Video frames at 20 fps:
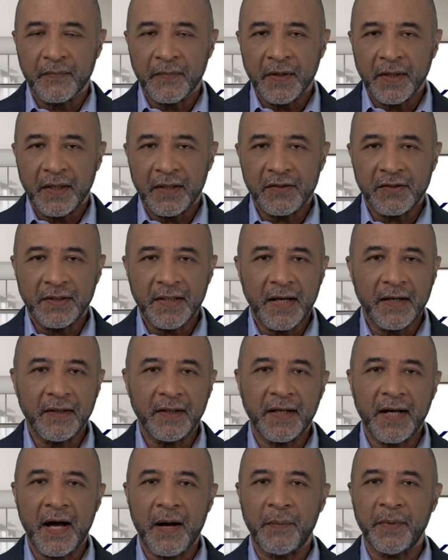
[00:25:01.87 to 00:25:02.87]
It's not
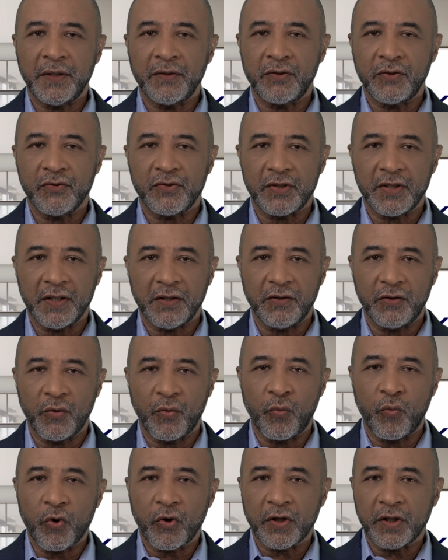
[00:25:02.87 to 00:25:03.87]
uncommon to see the
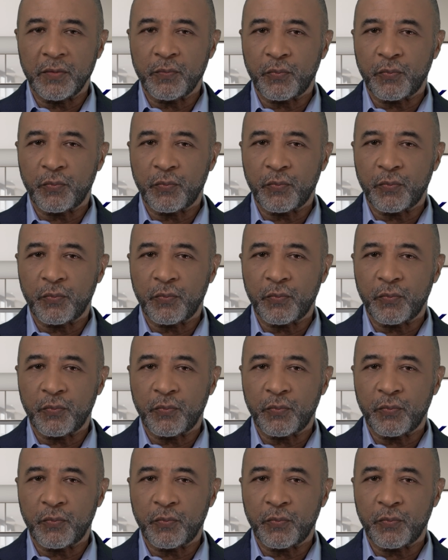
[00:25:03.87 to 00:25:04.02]
work in